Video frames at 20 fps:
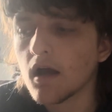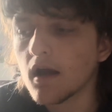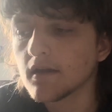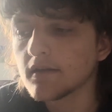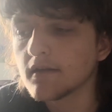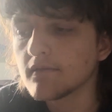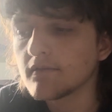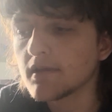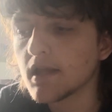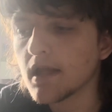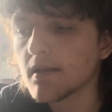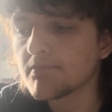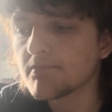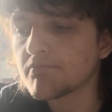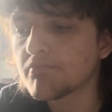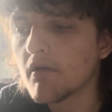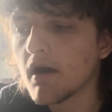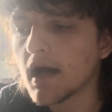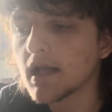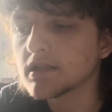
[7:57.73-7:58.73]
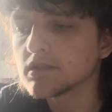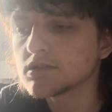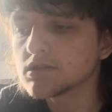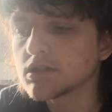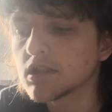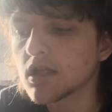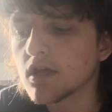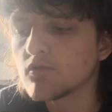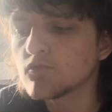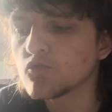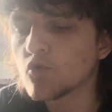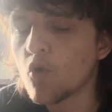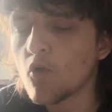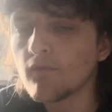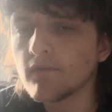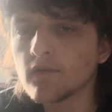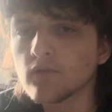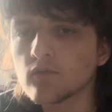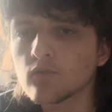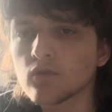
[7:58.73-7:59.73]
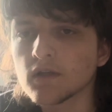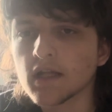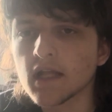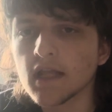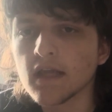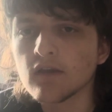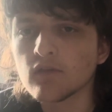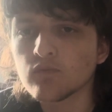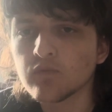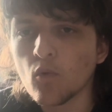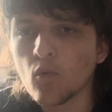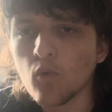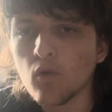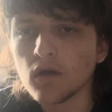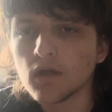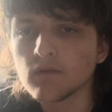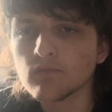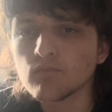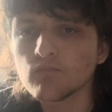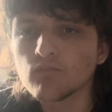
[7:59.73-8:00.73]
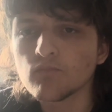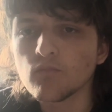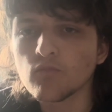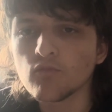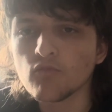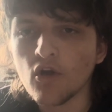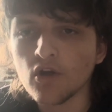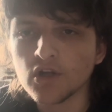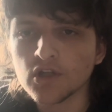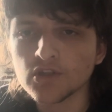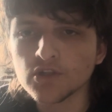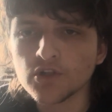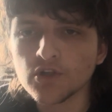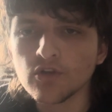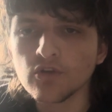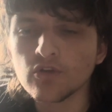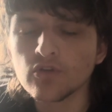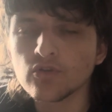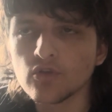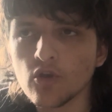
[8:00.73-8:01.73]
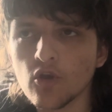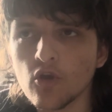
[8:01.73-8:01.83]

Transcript: if they plans Nova quickly Thor working to